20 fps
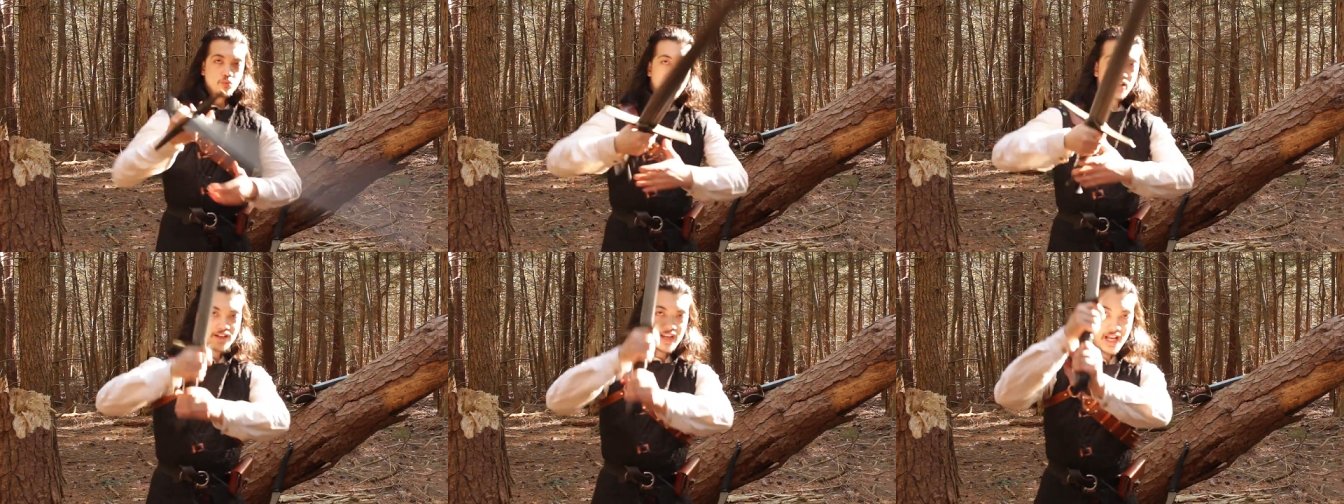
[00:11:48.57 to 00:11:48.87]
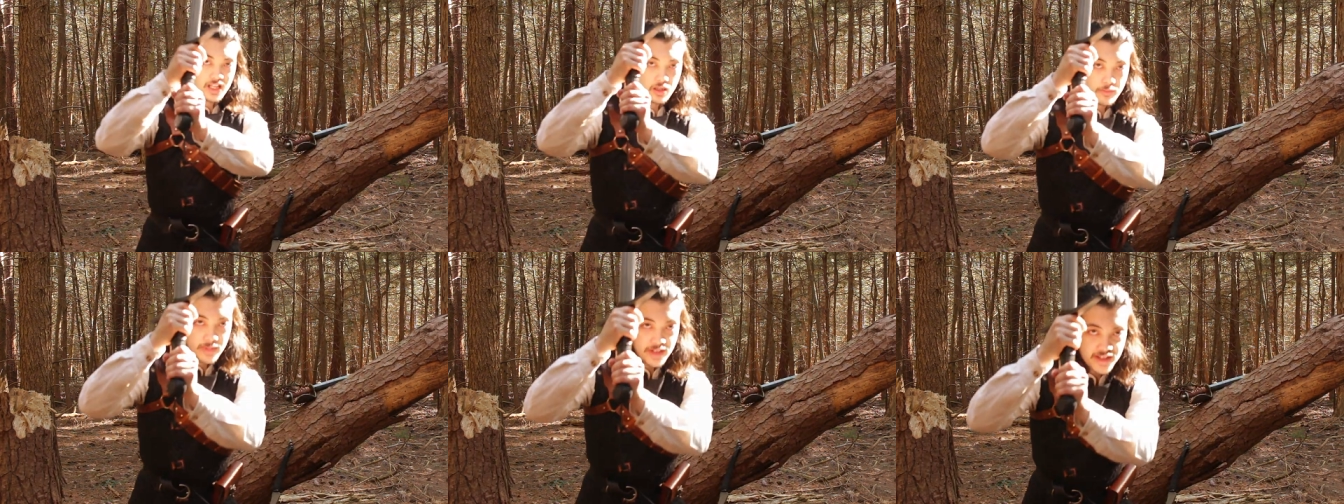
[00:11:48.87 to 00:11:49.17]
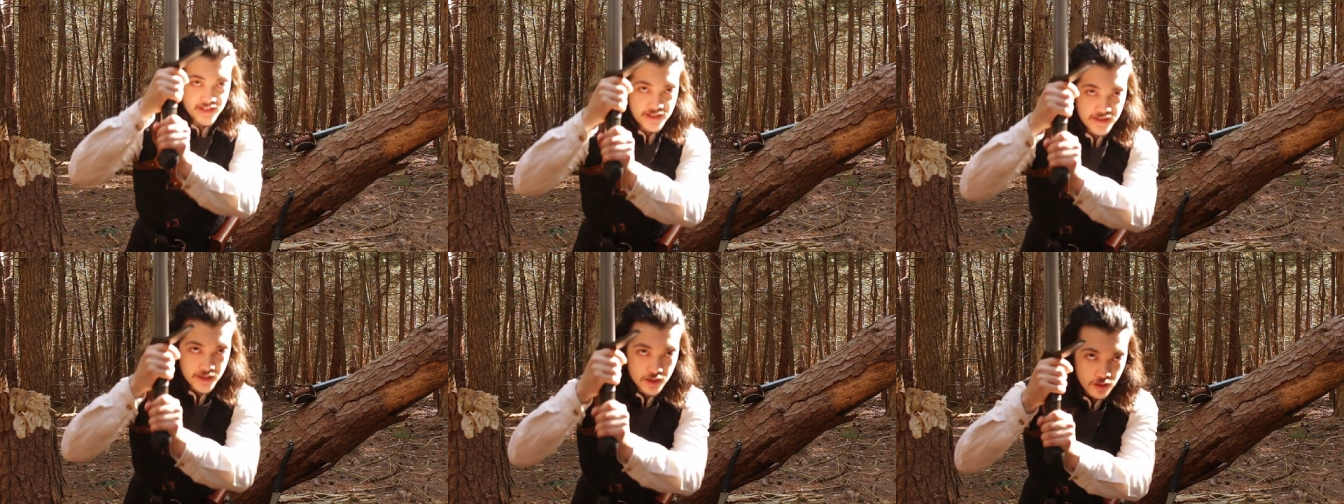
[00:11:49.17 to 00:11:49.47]
while
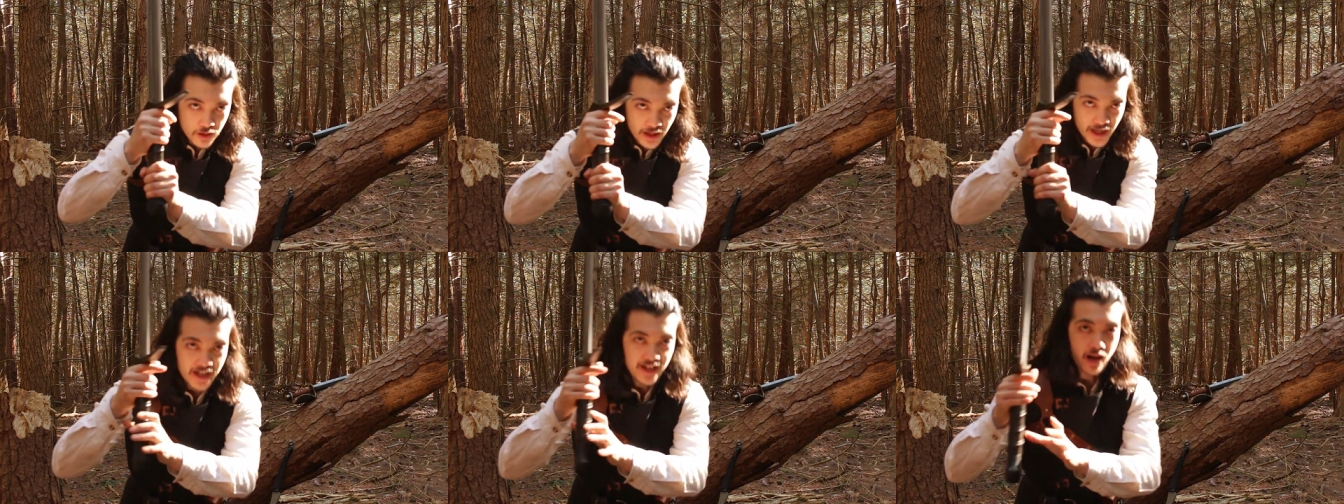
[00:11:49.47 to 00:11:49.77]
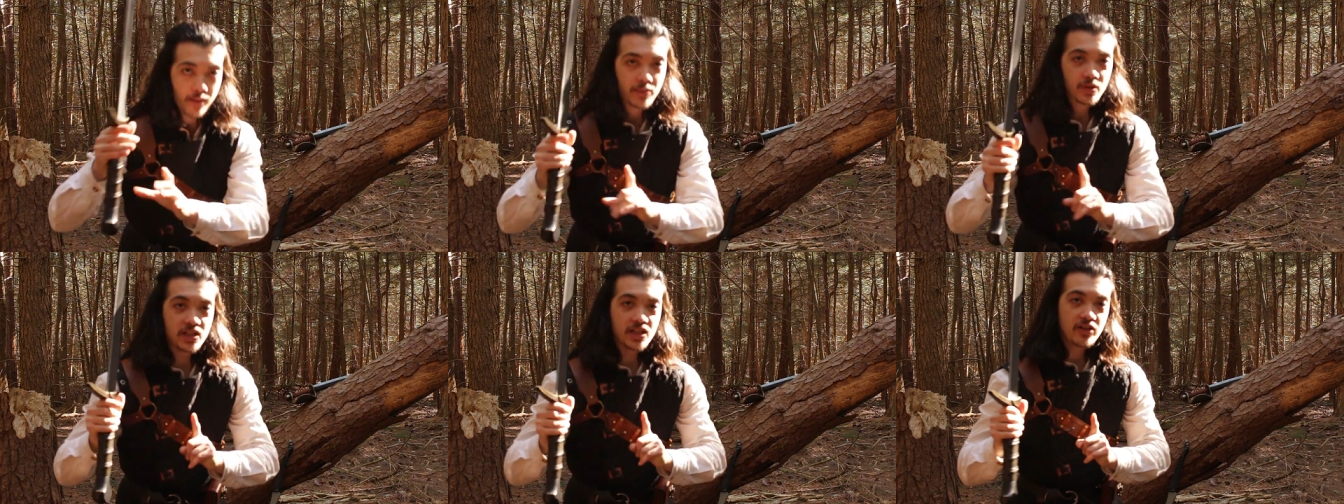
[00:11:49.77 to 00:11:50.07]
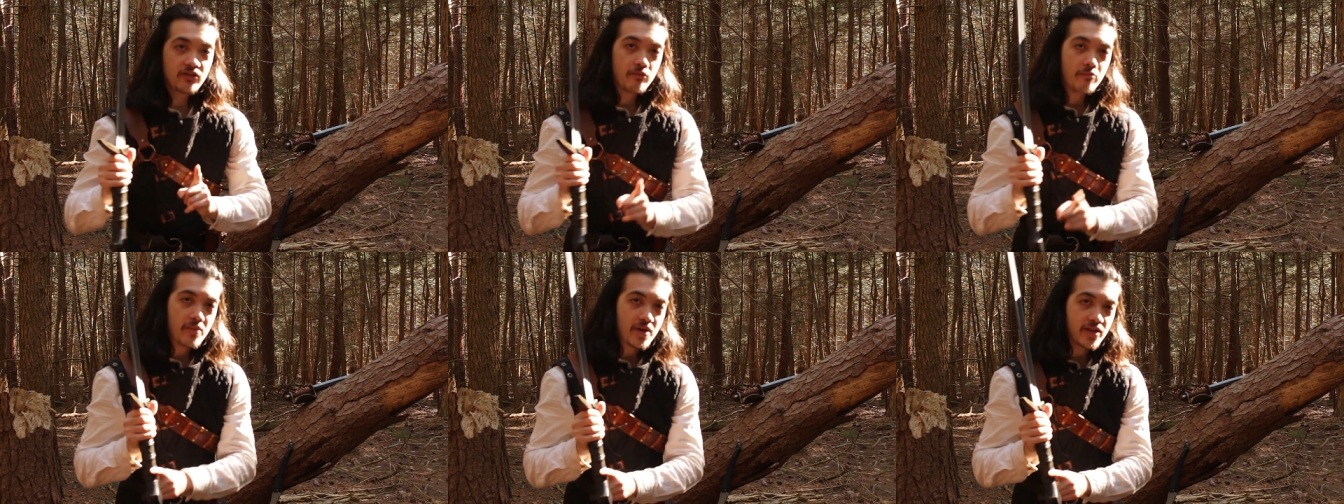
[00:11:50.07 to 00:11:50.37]
Calimacil and I
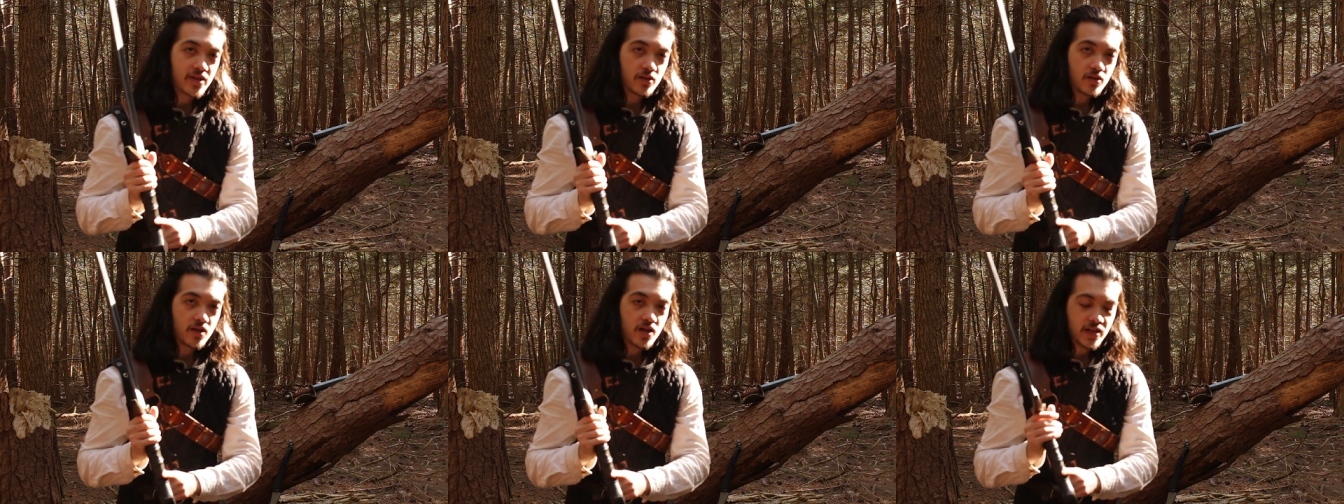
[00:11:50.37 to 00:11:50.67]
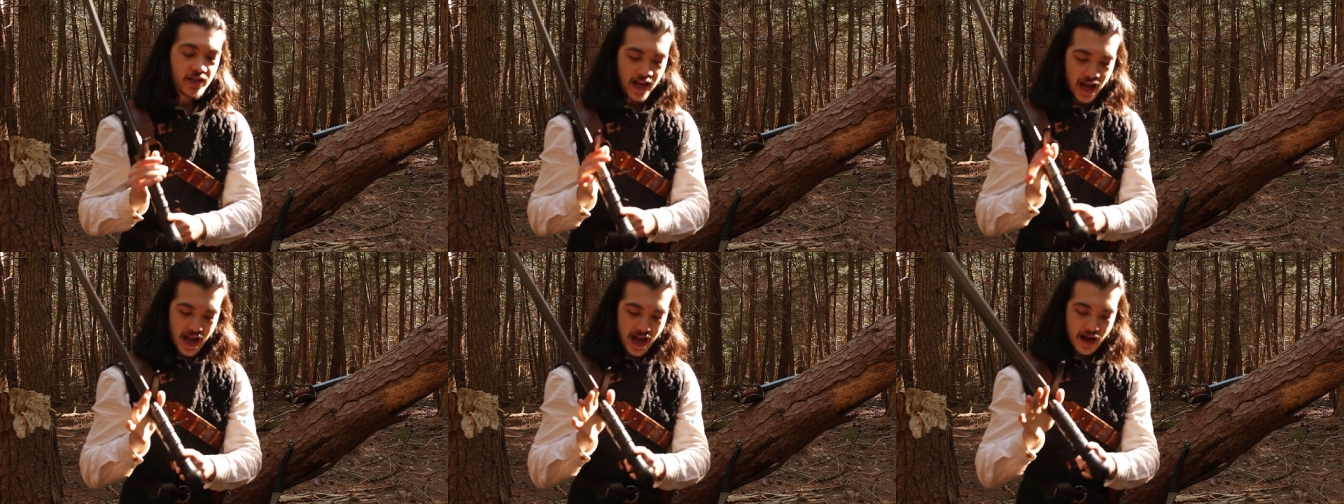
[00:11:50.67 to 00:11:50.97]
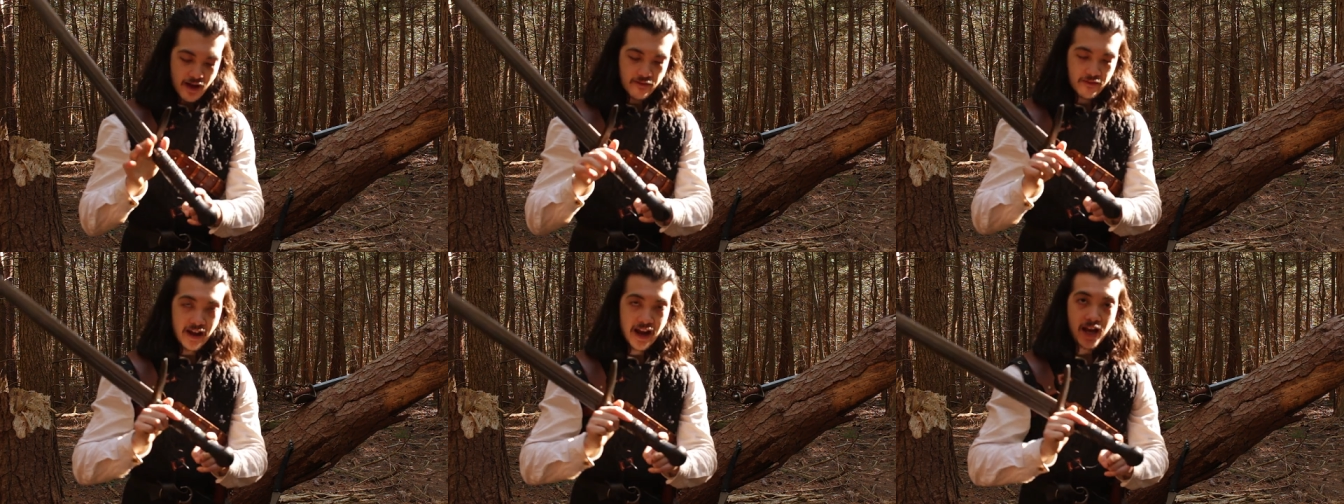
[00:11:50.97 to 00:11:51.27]
believe Mytholon
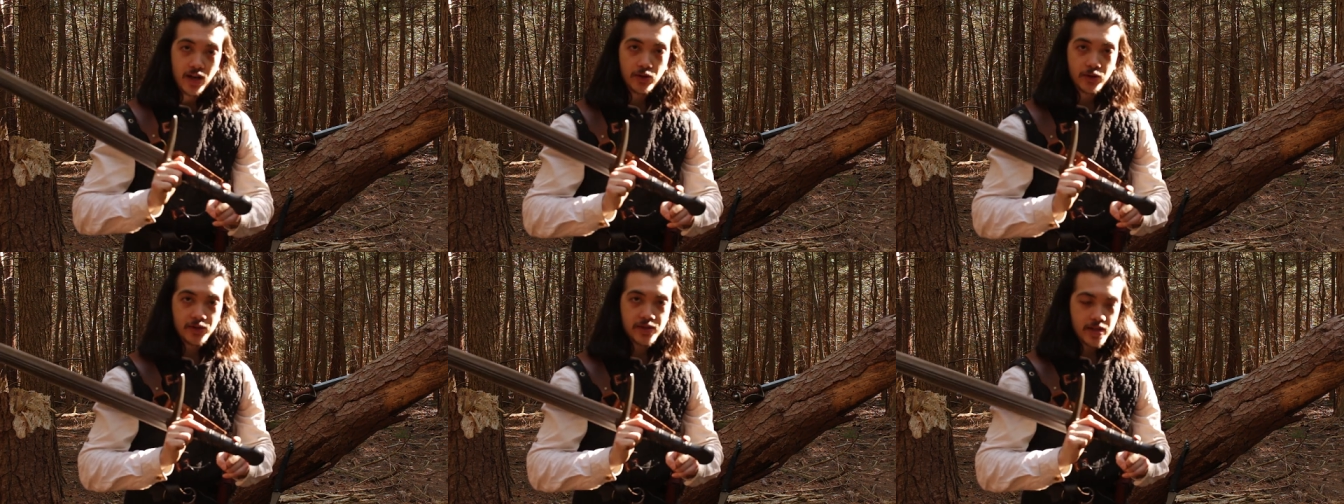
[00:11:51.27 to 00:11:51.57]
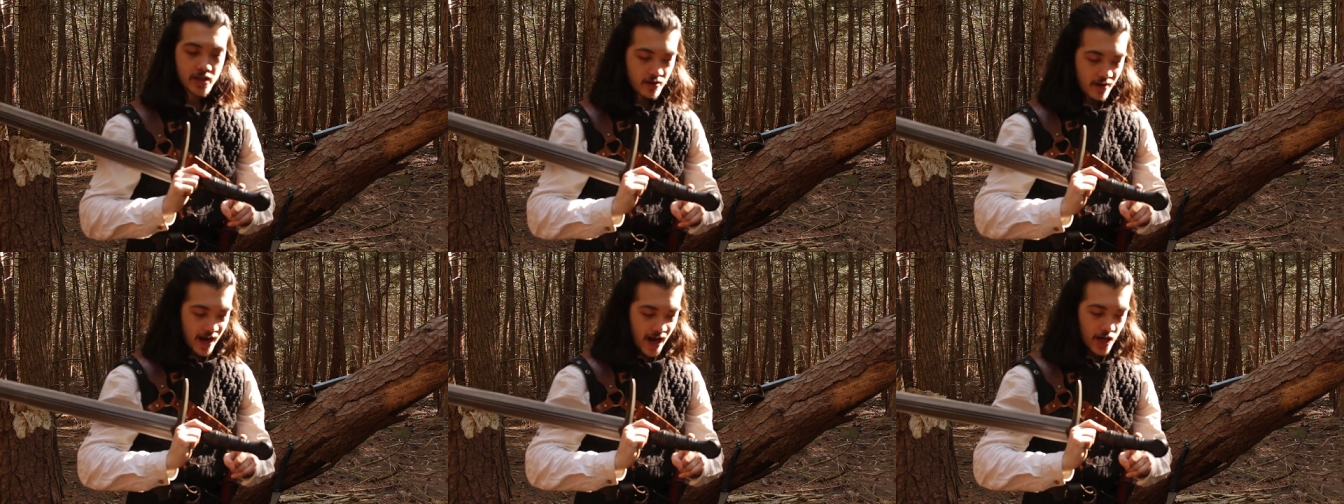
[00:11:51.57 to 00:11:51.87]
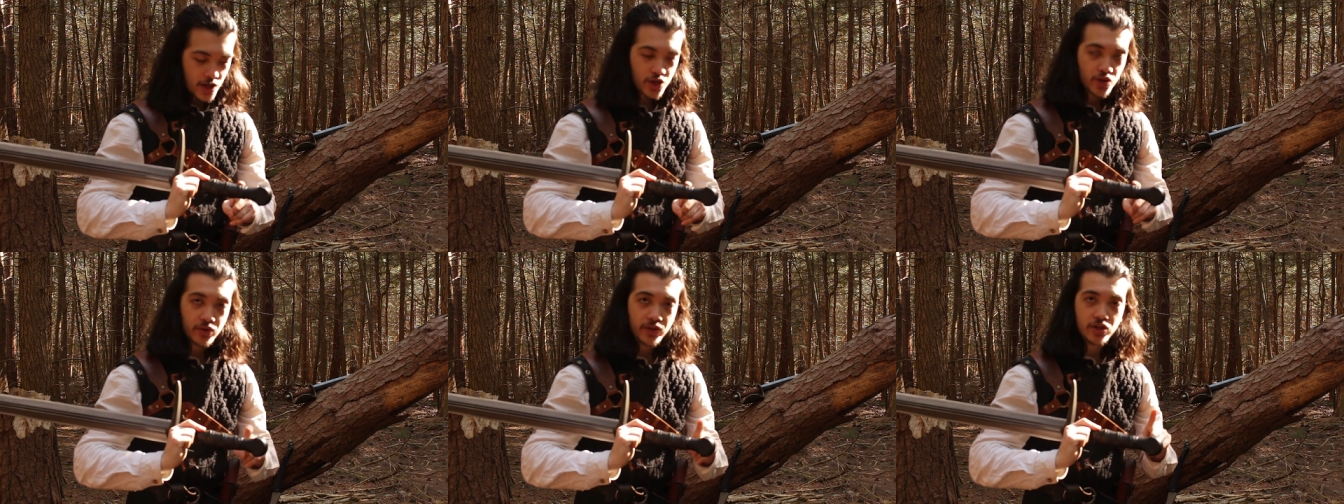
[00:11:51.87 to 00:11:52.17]
have handles that are
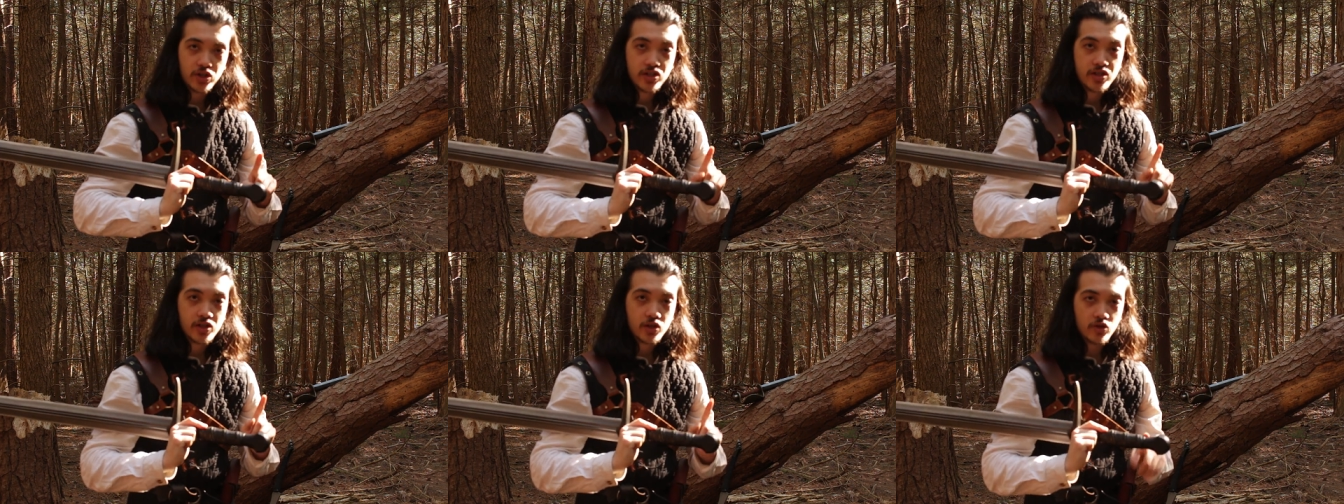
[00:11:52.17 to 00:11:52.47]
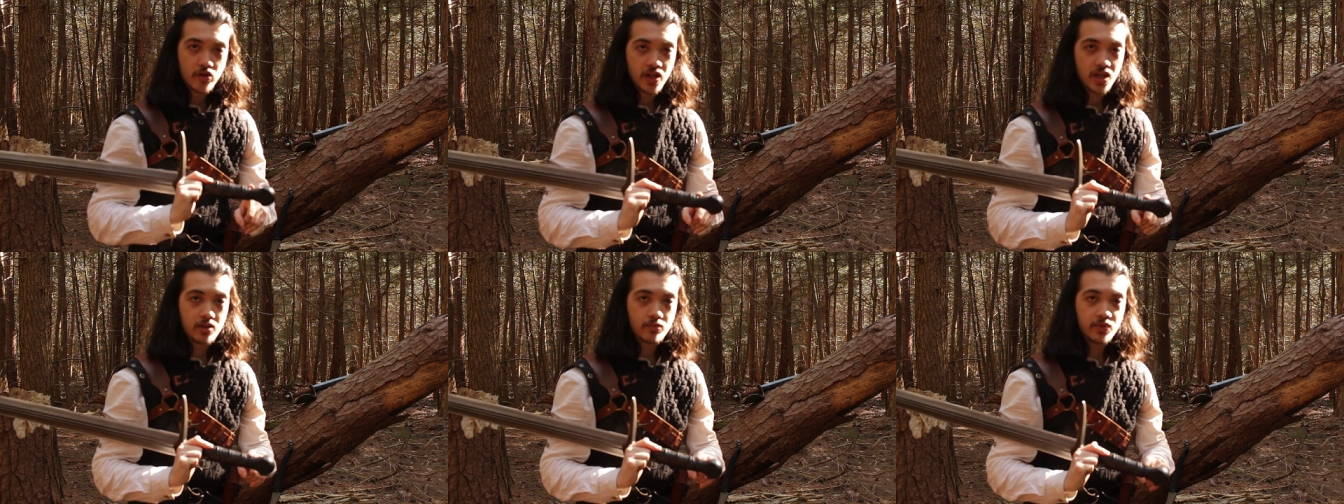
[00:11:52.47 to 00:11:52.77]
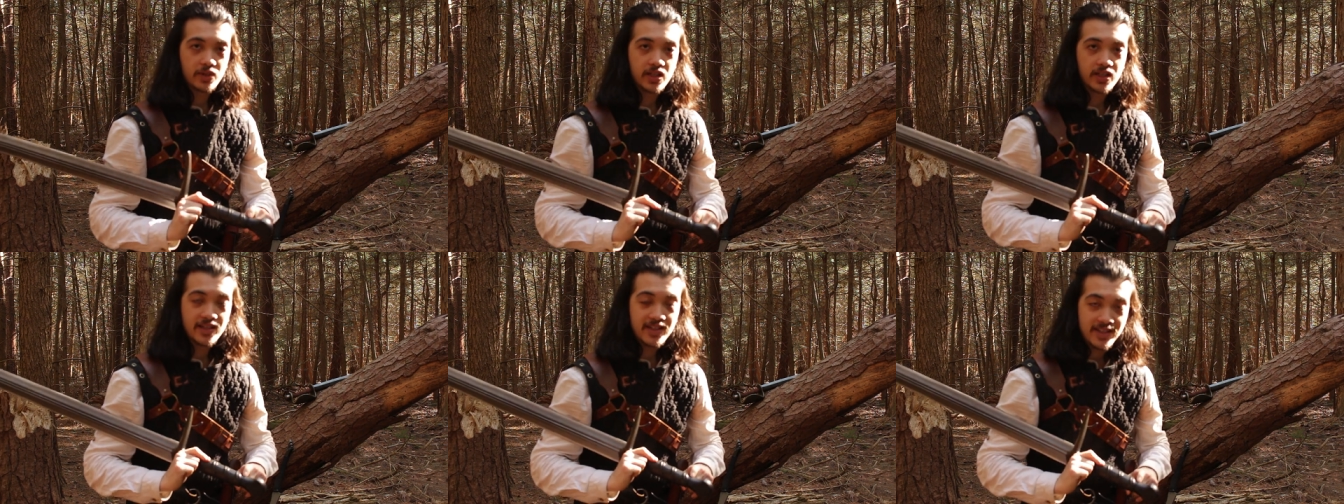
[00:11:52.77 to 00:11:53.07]
actually just
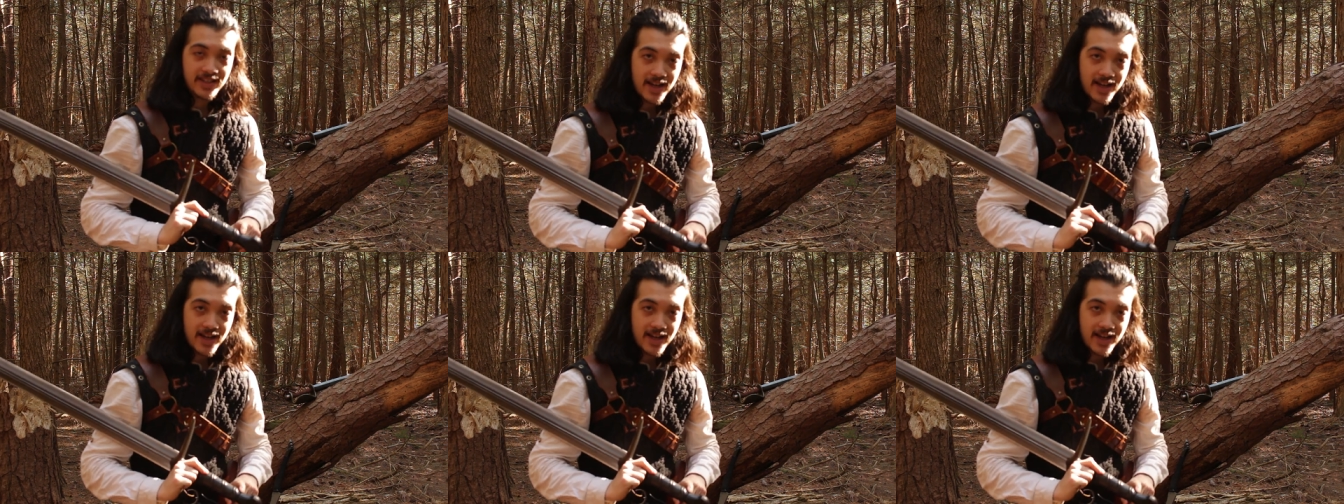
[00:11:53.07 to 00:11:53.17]
incredibly